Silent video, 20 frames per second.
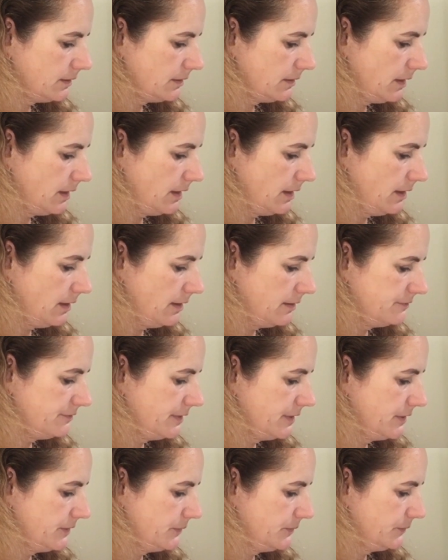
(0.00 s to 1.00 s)
I love
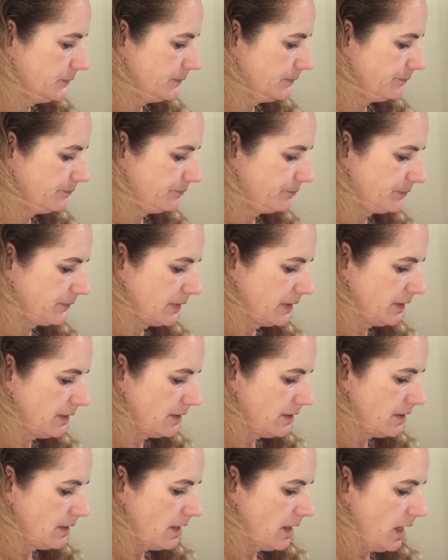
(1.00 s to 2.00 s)
you.
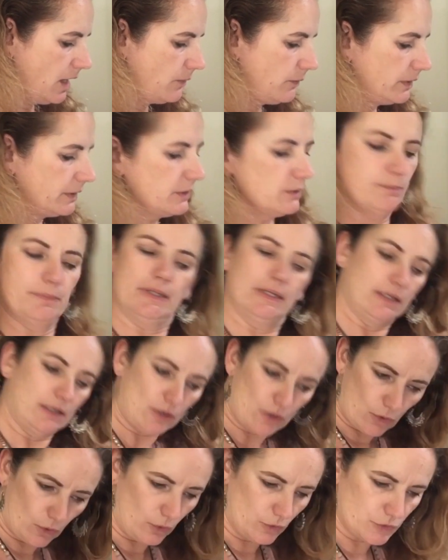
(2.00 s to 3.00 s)
How are you being
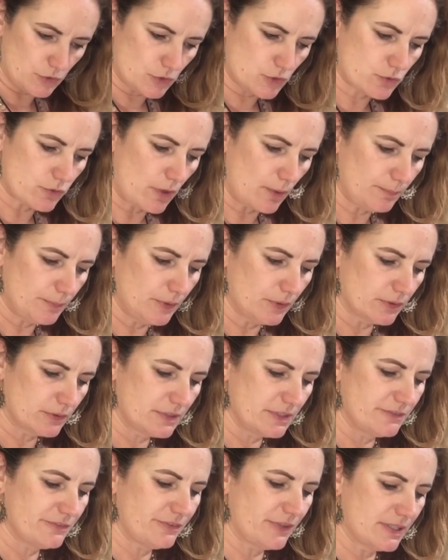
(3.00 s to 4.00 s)
called to drop your
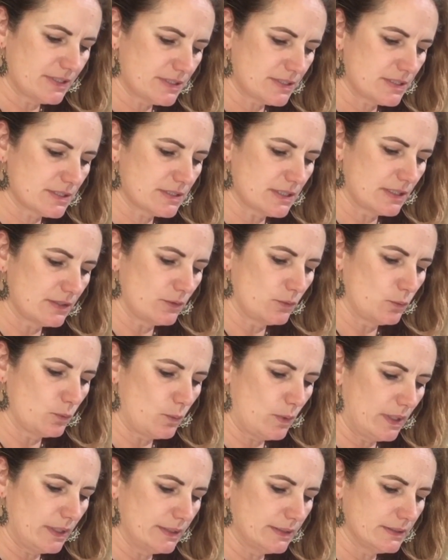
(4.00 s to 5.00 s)
defenses and
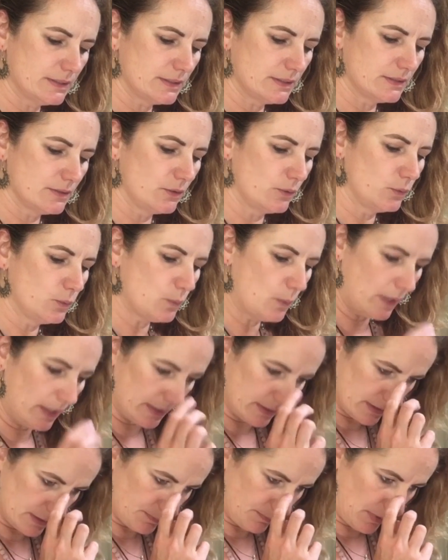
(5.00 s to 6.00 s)

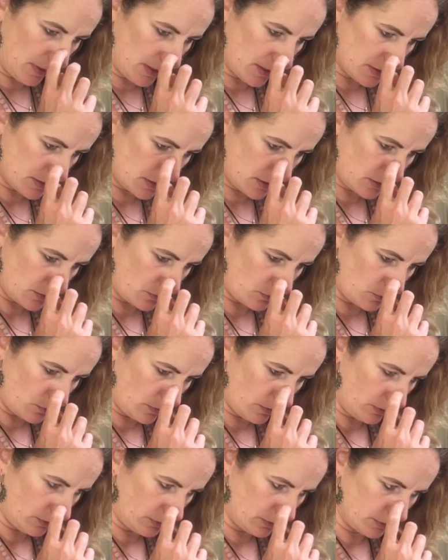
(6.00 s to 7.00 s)
unwind past
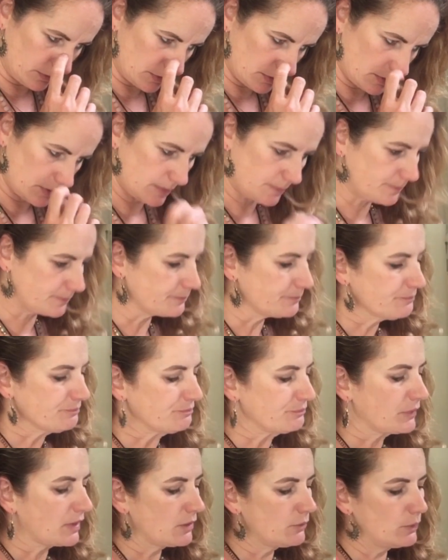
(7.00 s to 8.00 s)
wrongs?
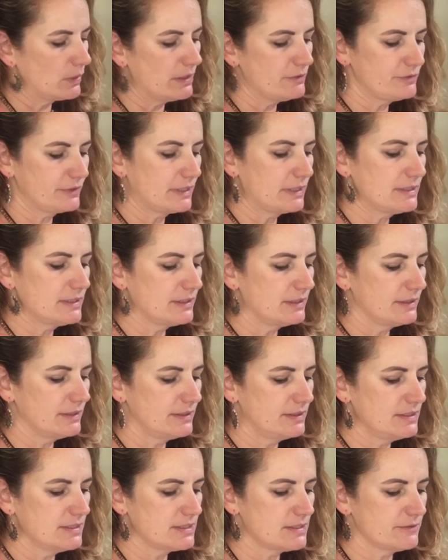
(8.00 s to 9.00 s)
We're living in
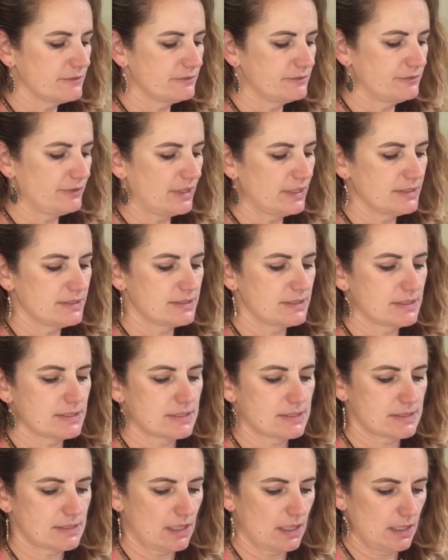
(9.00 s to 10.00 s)

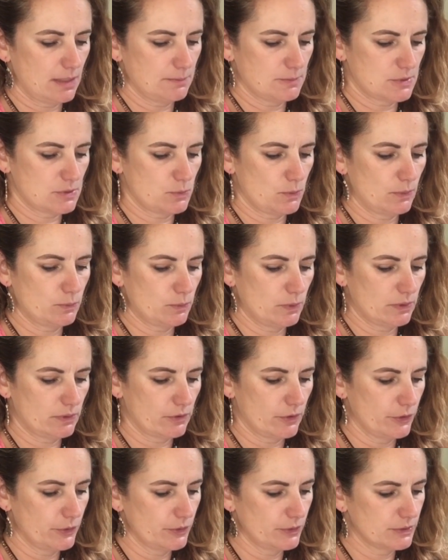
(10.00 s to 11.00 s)
devices times. When we are
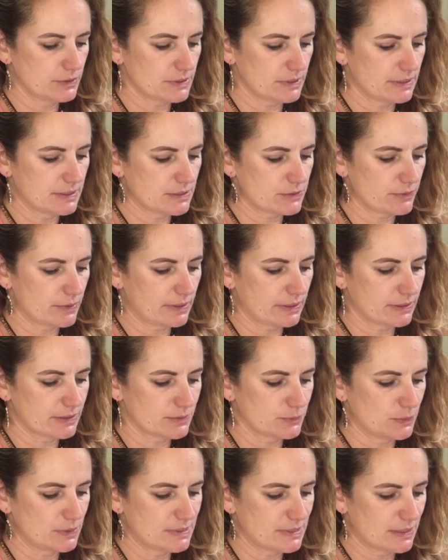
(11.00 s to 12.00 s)
hurt and triggered,
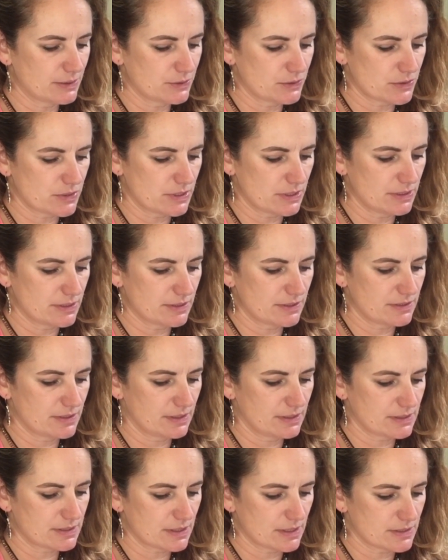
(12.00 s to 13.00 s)
we tend to see the
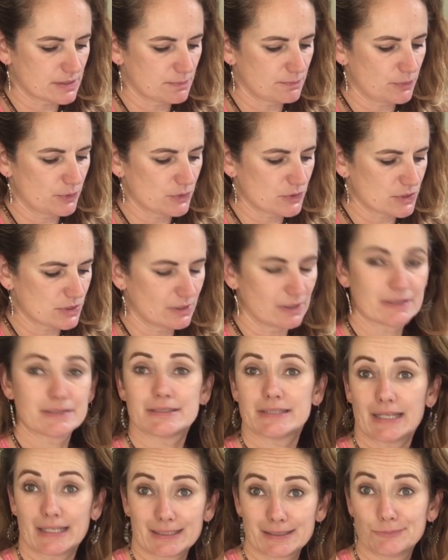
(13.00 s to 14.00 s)
things as a personal
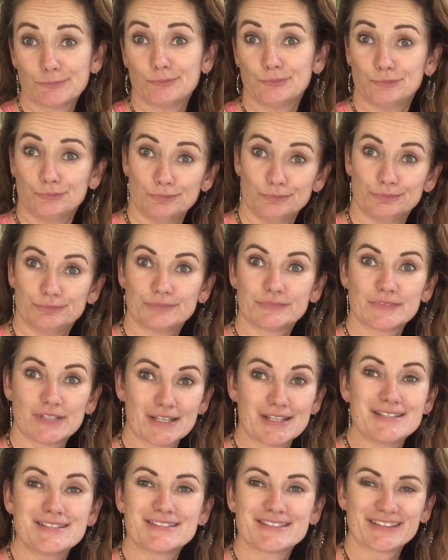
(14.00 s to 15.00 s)
attack.
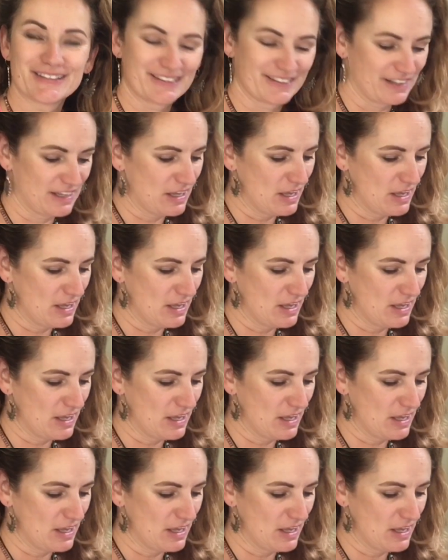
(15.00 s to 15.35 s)
That's a